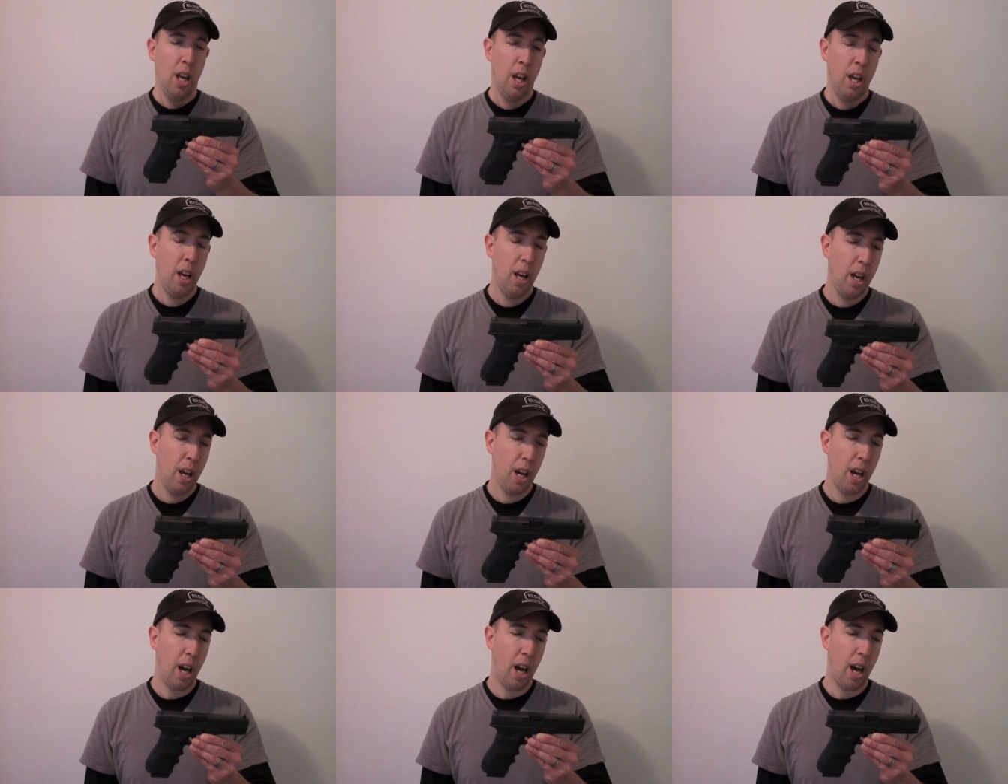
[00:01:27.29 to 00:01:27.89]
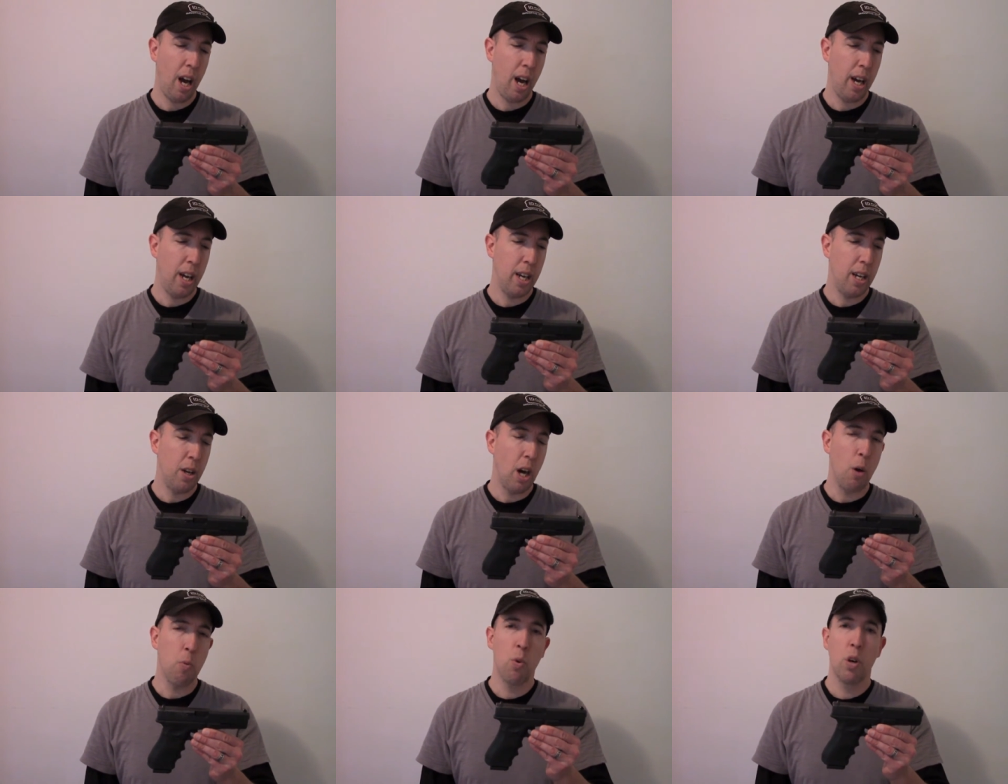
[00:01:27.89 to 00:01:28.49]

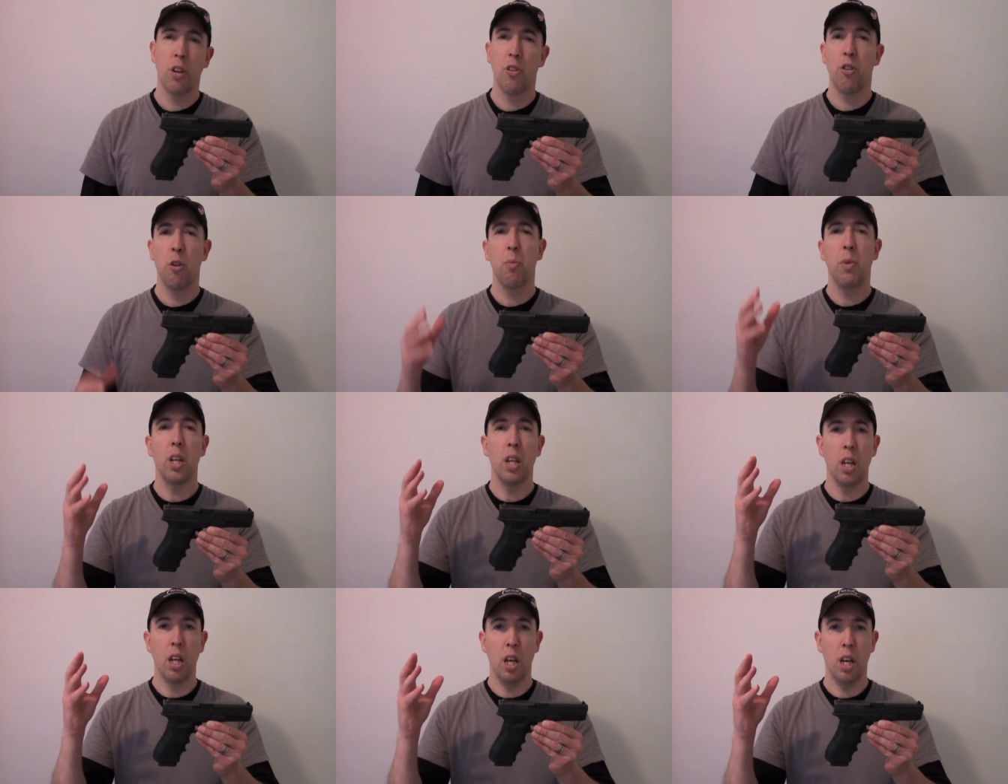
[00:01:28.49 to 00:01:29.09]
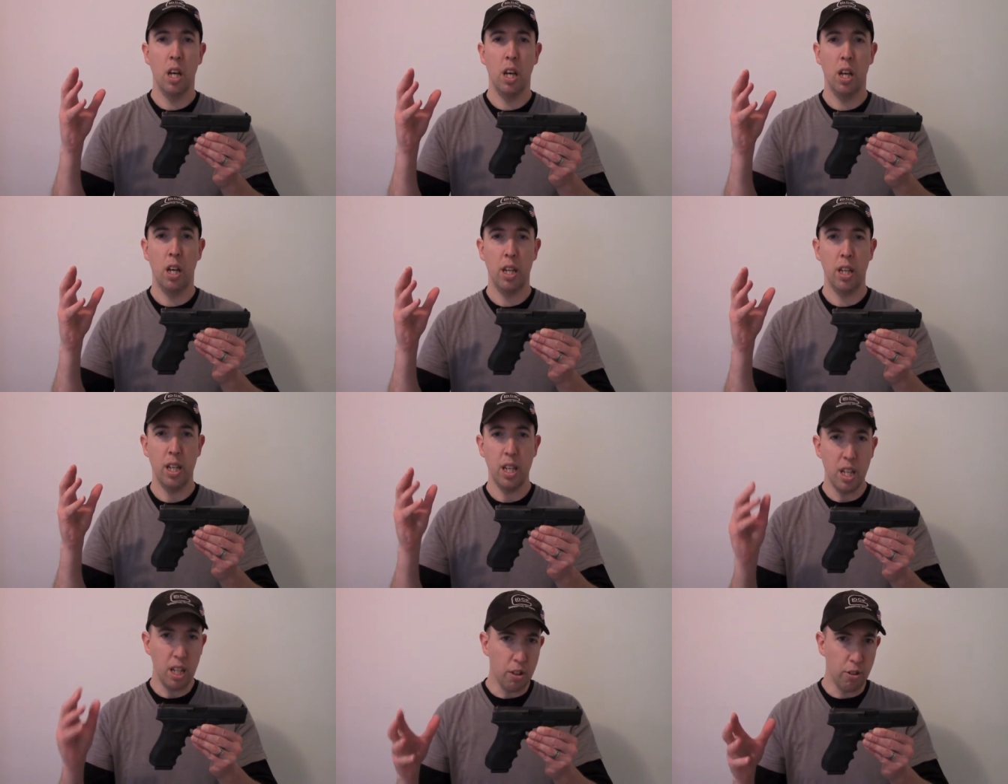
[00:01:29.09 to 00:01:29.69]
I, I wanted something
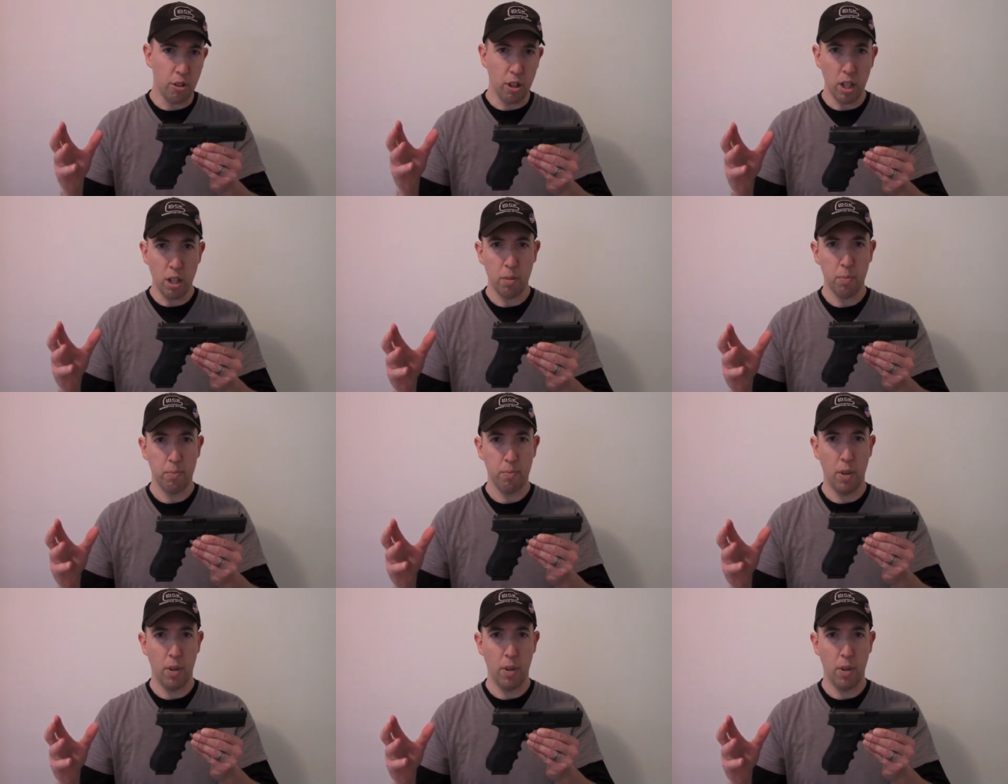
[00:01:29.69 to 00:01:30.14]
easy.